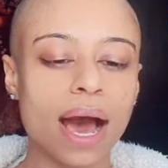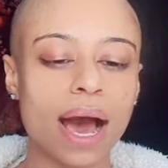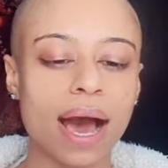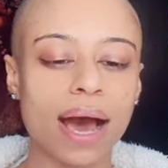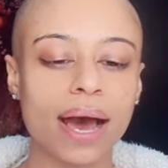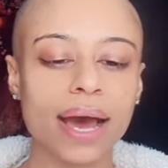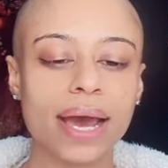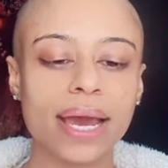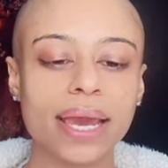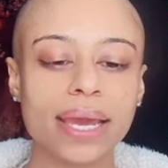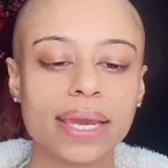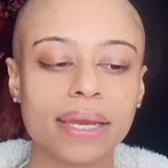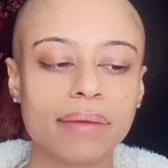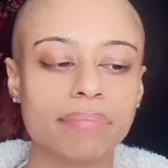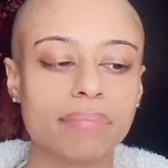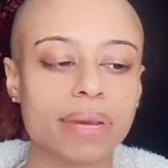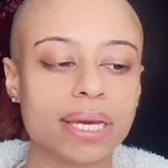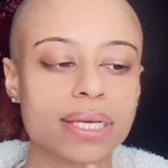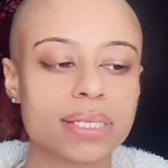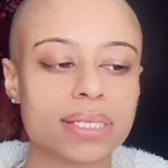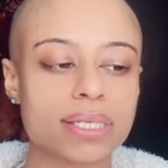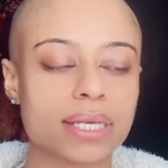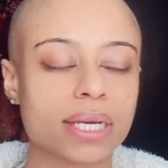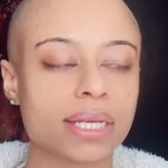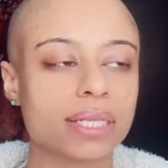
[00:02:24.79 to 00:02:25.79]
I
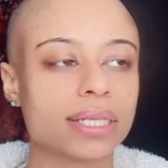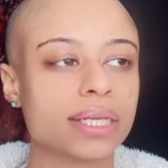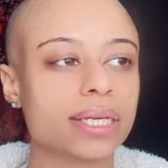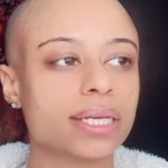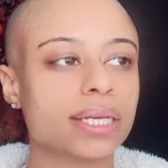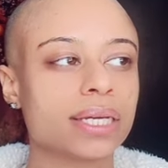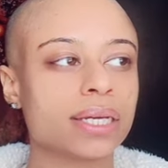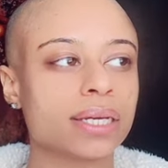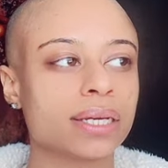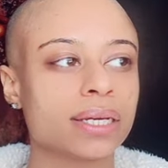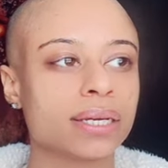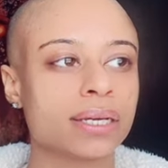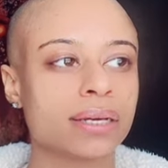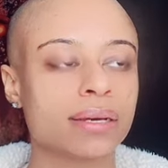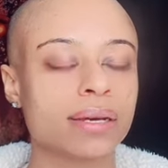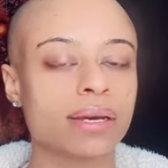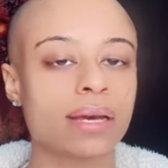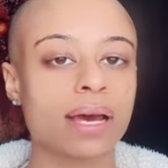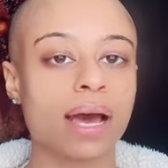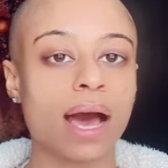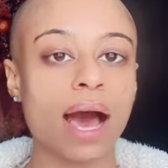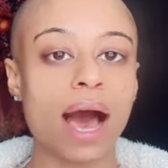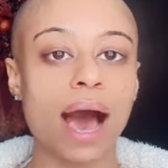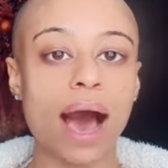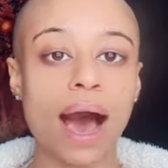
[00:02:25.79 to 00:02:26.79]
basically,
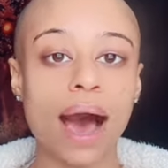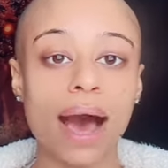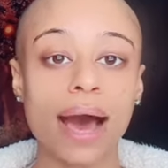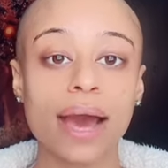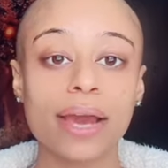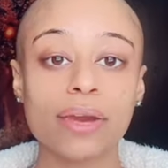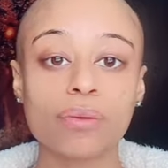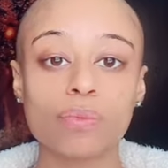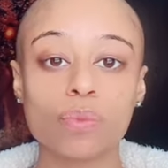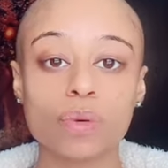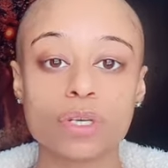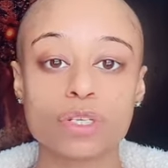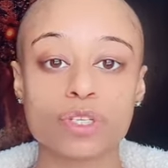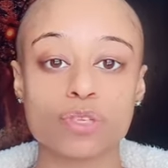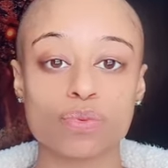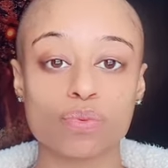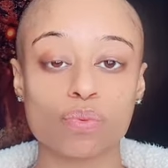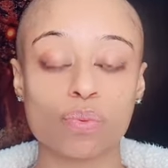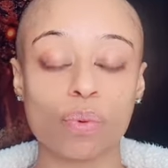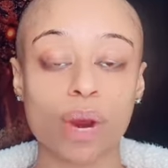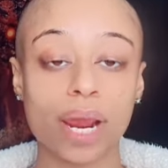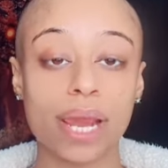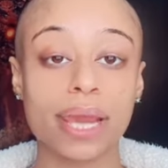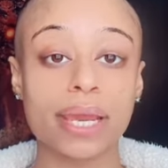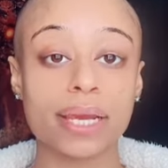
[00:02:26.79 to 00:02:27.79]
I was
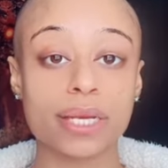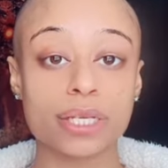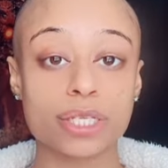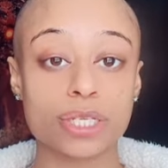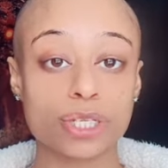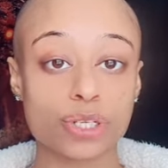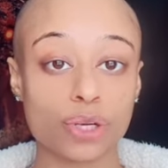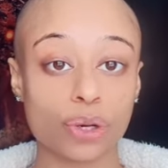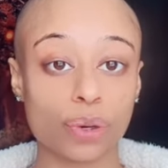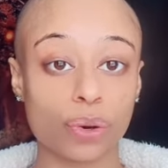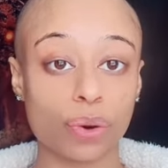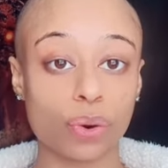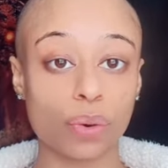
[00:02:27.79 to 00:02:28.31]
raised